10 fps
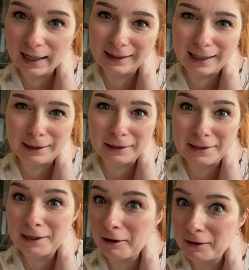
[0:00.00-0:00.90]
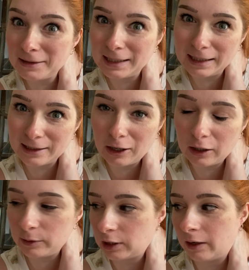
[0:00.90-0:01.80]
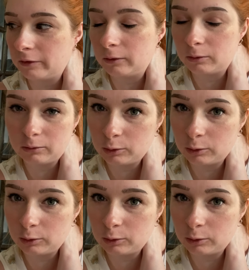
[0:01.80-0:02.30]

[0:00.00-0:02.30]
and then the stars in the sky, which I haven't